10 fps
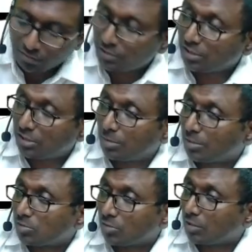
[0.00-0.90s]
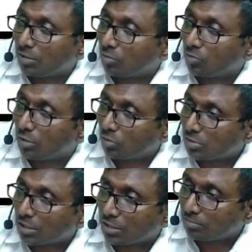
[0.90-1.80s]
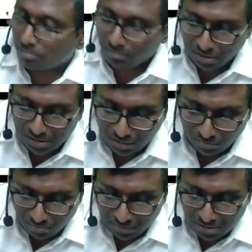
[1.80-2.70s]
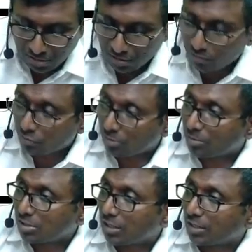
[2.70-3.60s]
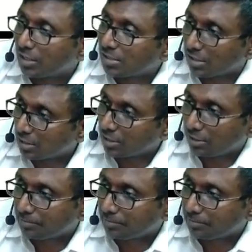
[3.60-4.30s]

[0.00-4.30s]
Within 3 months, whenever you want to sell, because they are based on the information, I can say that.